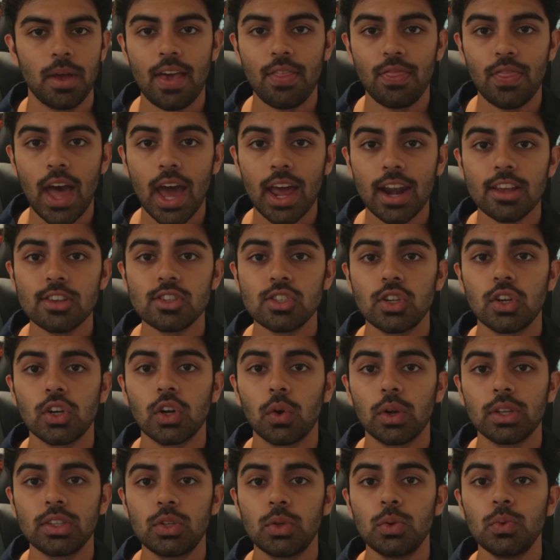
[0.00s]
And that is, you're
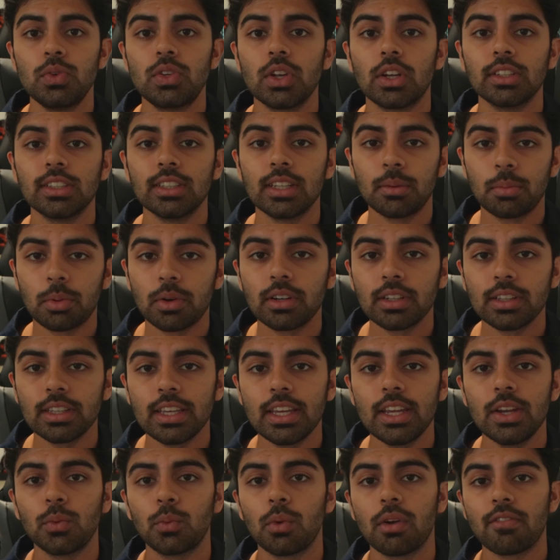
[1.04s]
going to
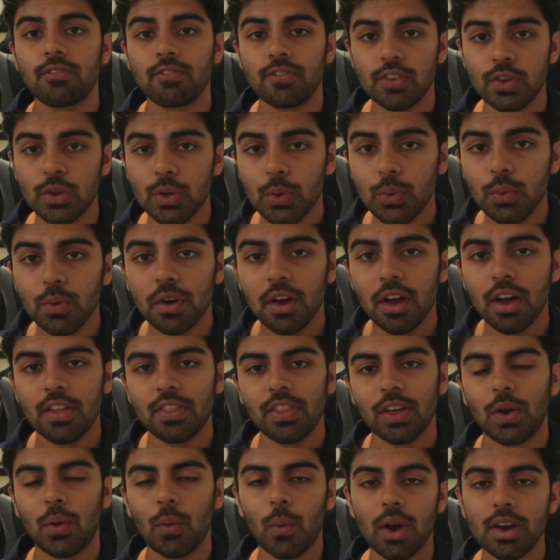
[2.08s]
deliberately review
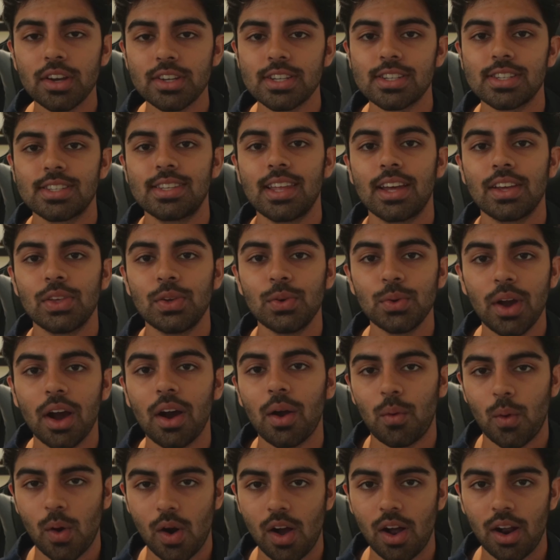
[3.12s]
the questions that you
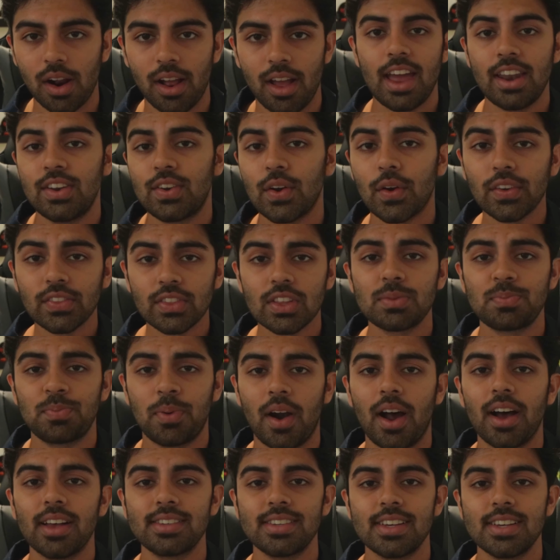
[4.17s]
got wrong. And during this
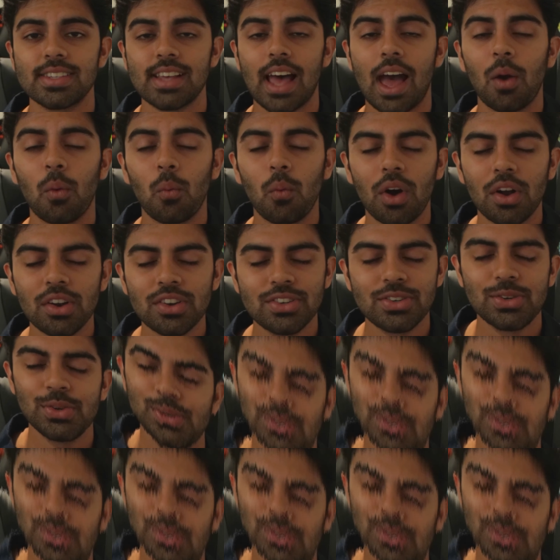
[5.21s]
process, I want